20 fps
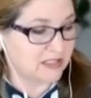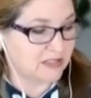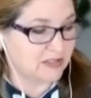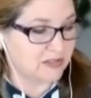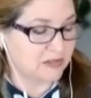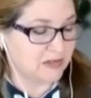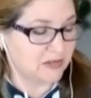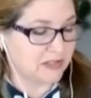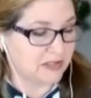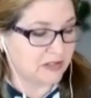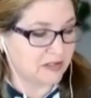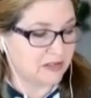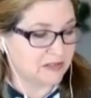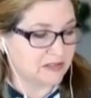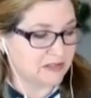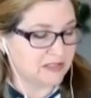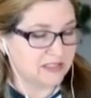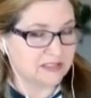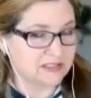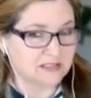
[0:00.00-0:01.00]
in doing
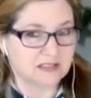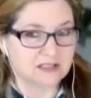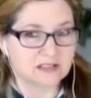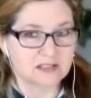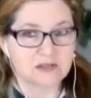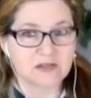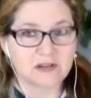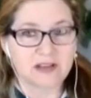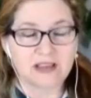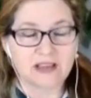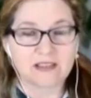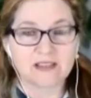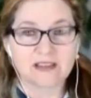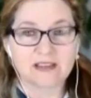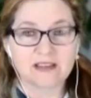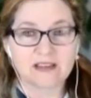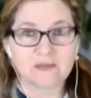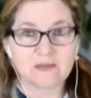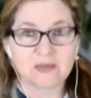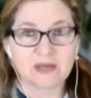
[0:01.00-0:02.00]
those in such a way
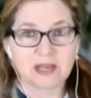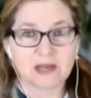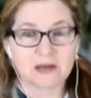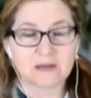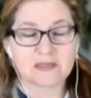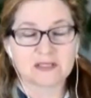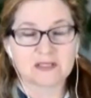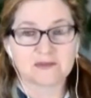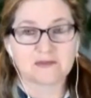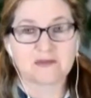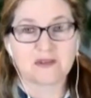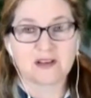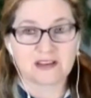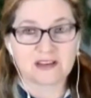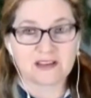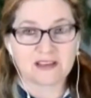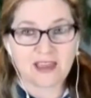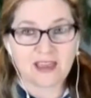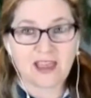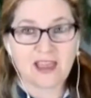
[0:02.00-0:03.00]
that it becomes a
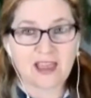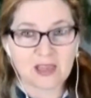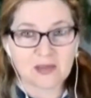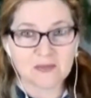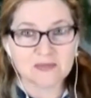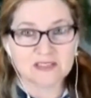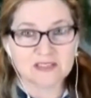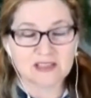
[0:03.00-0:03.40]
fun game?